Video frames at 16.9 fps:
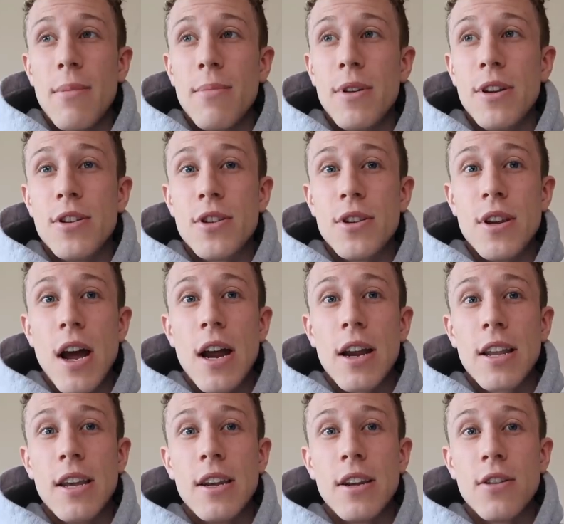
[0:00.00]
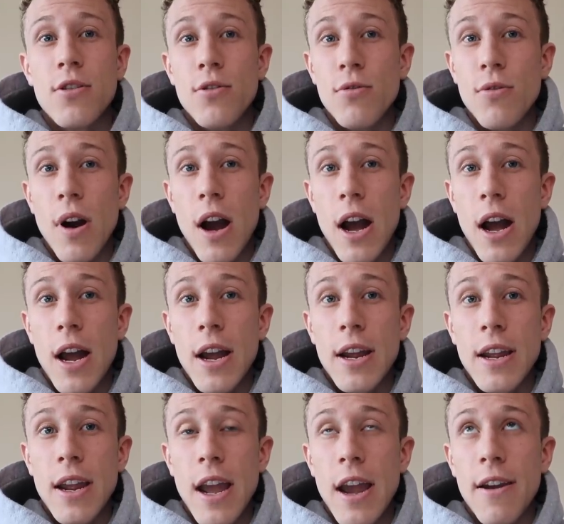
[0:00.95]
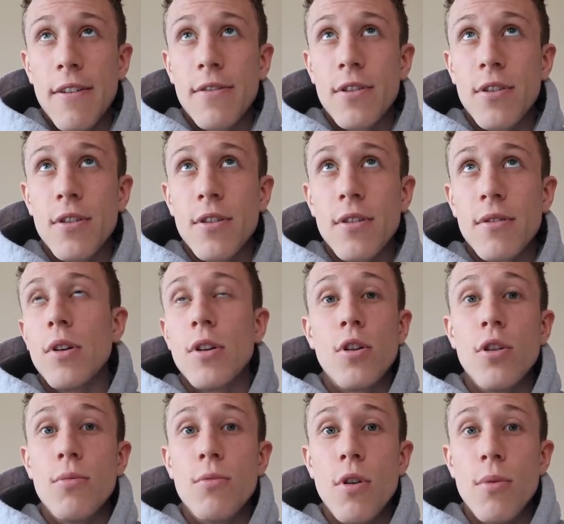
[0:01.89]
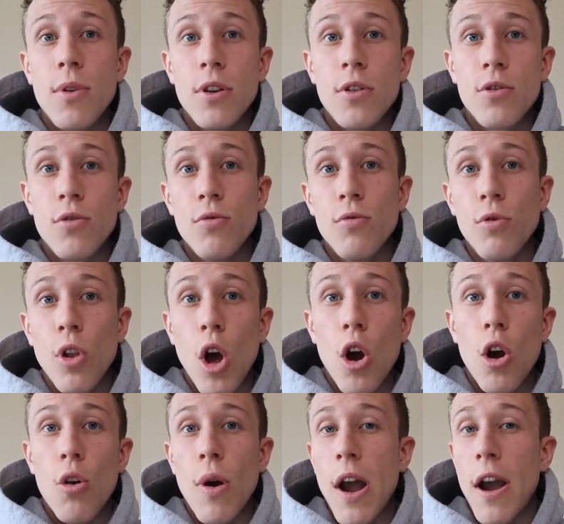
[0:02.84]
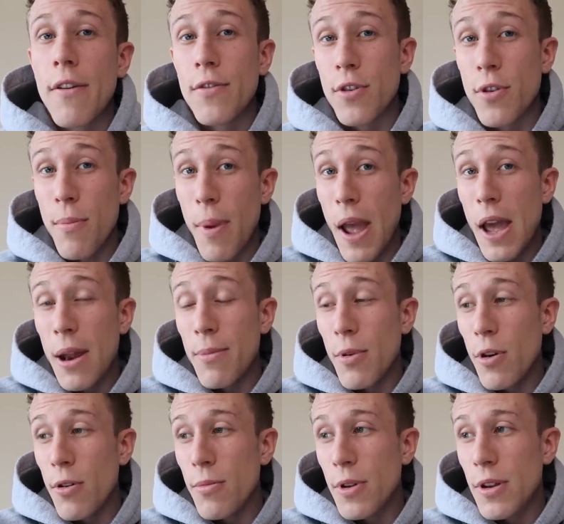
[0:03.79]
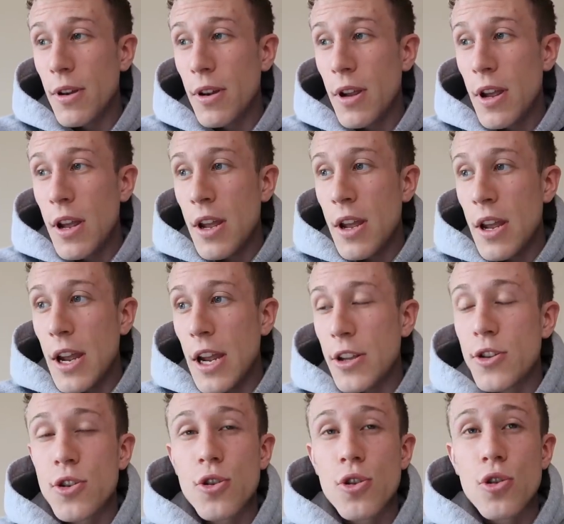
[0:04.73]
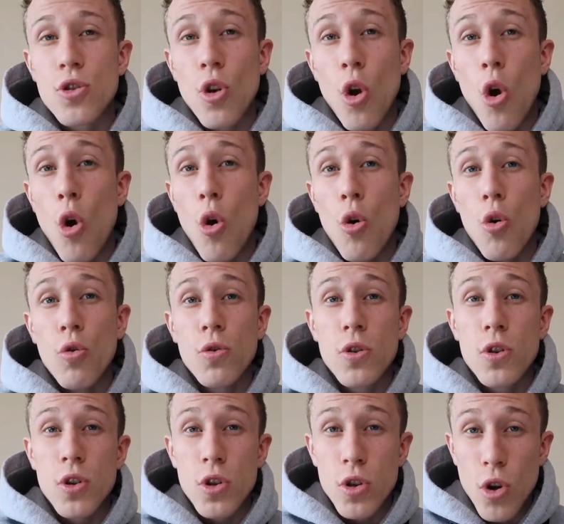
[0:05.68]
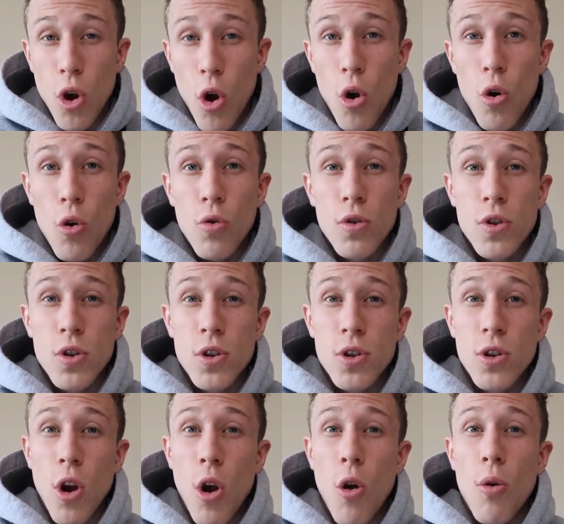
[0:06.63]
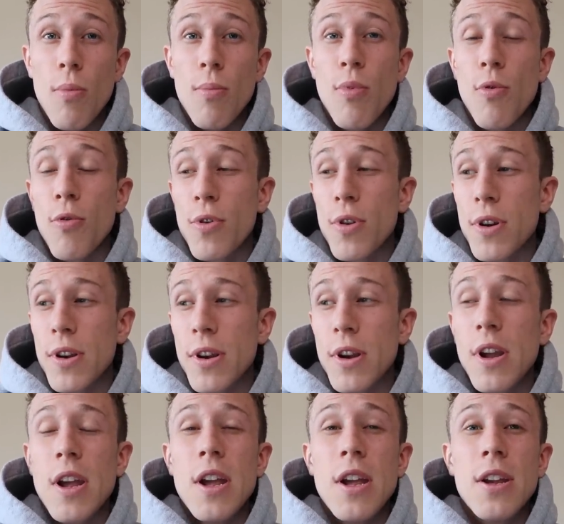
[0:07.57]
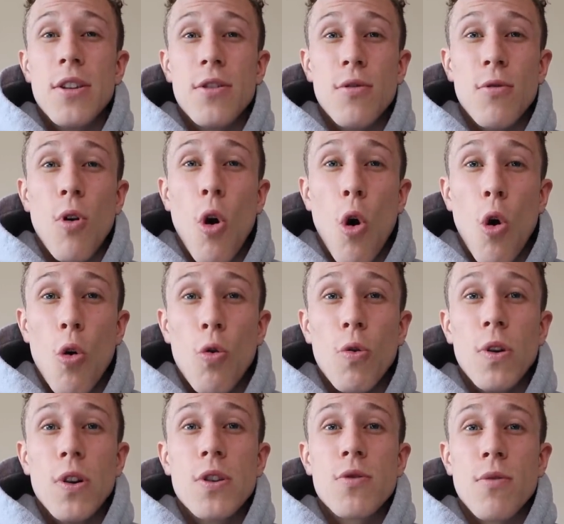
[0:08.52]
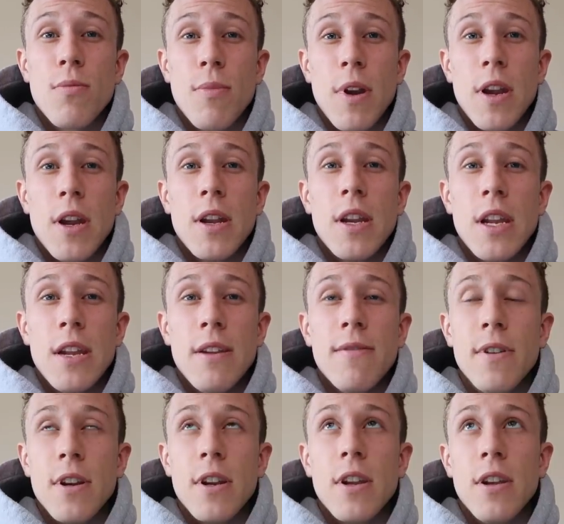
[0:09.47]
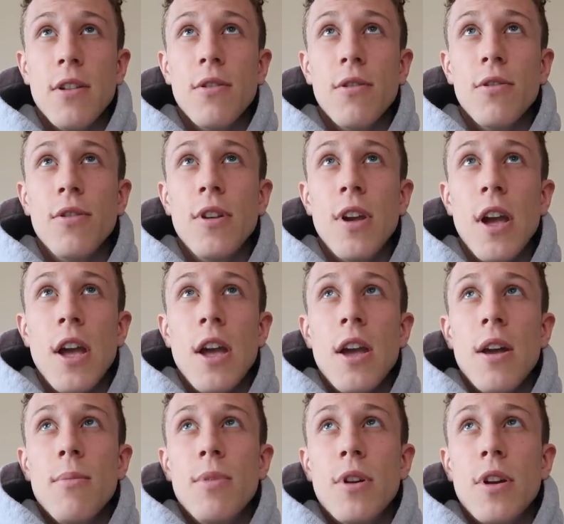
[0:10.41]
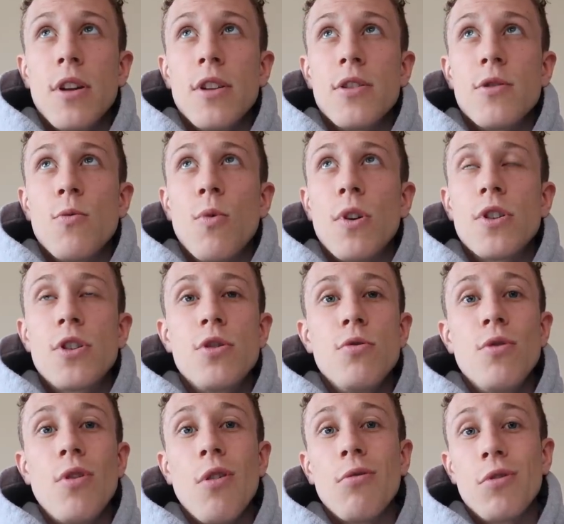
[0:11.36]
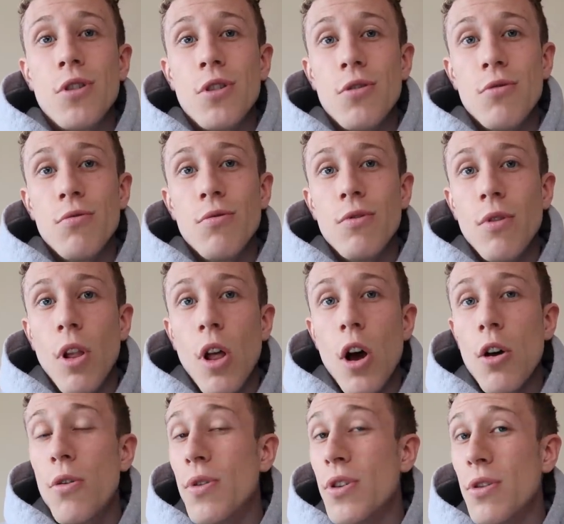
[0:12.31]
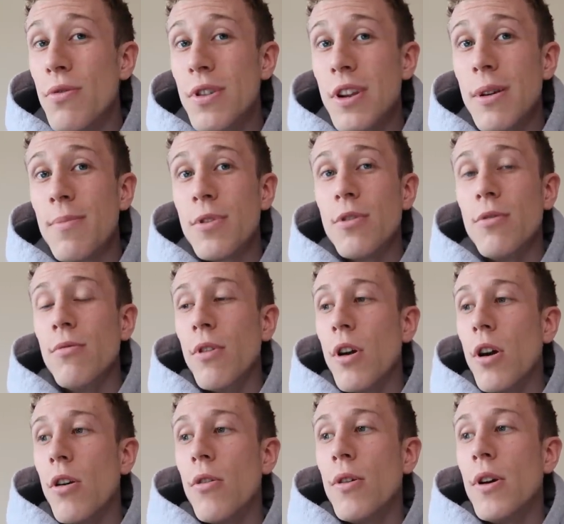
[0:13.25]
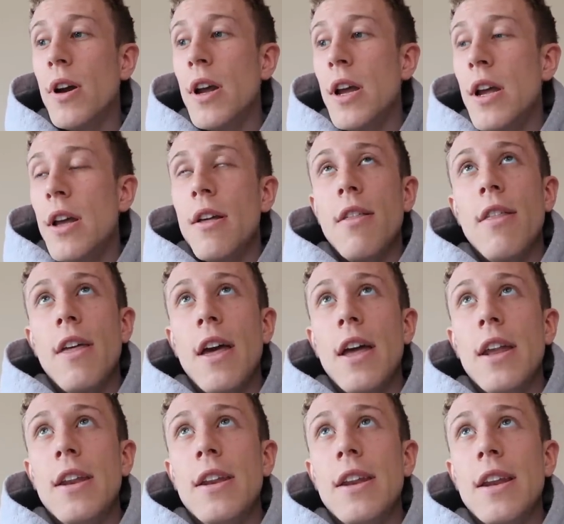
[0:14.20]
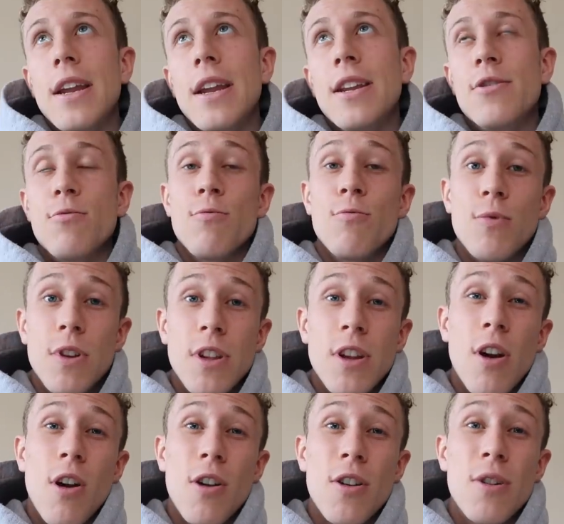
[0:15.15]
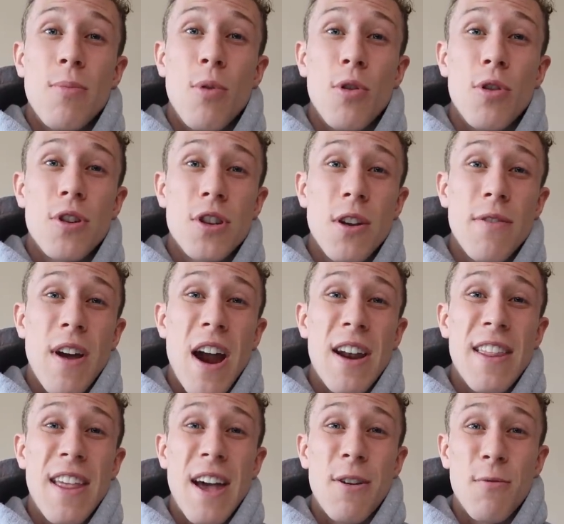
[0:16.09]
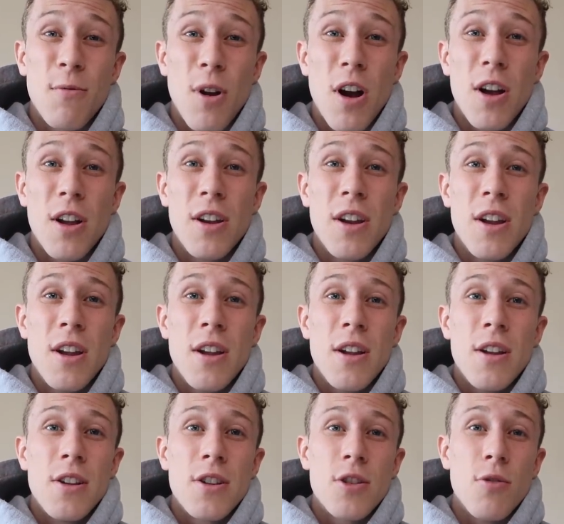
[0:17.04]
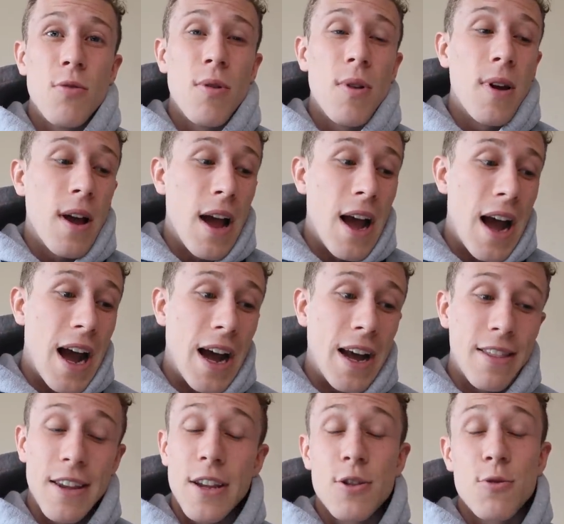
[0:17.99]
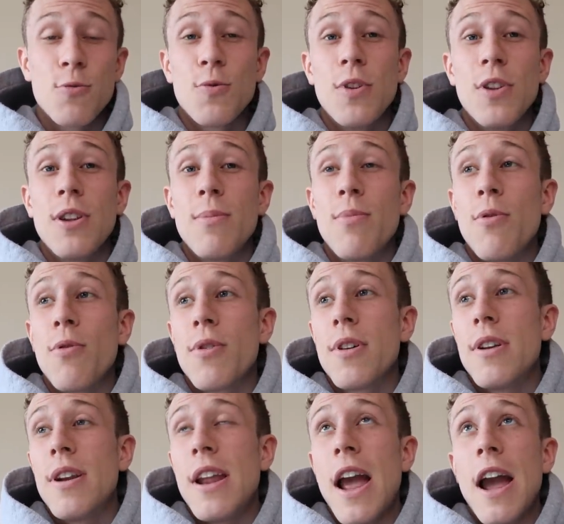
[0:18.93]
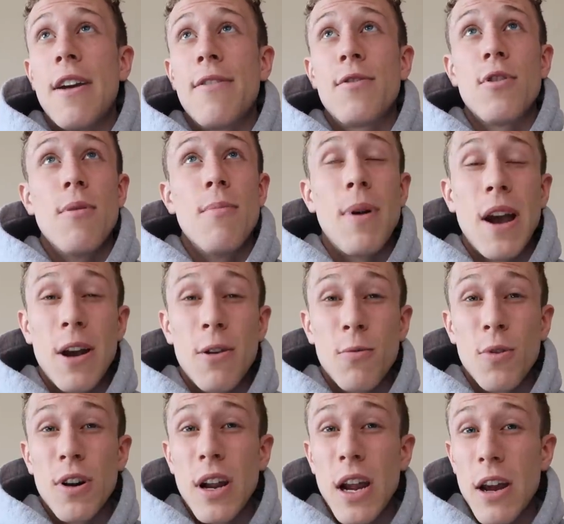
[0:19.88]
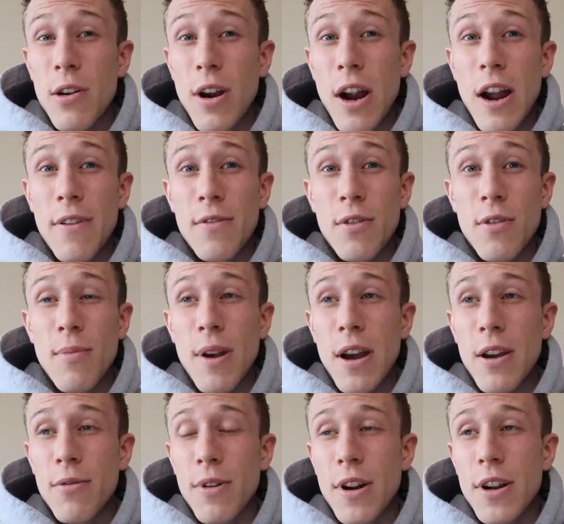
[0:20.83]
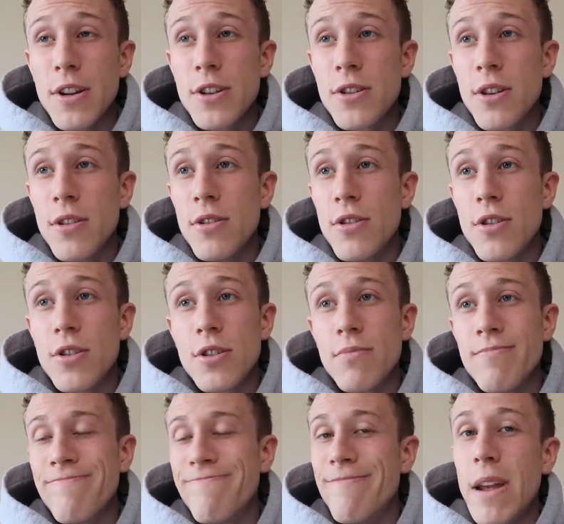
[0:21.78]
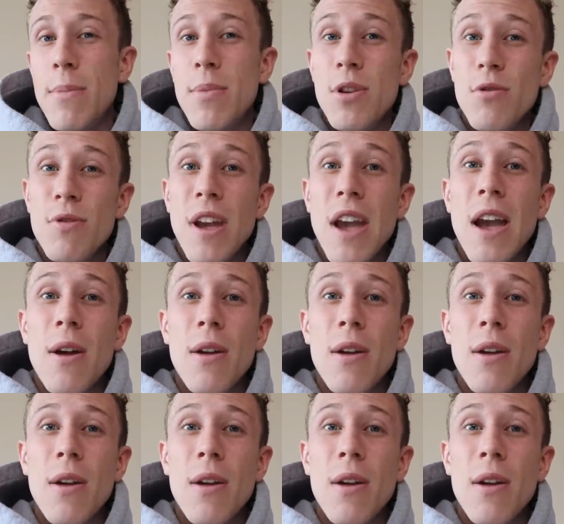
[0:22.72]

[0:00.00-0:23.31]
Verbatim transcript: that means not getting too high after a good moment and too low after a bad moment. It's so, so, so important to always remain even-keeled, because once you go too low and you dip too low, then it's really hard to pull yourself out of that rut. So I think it's really important after a bad workout or after a bad race to just, maybe you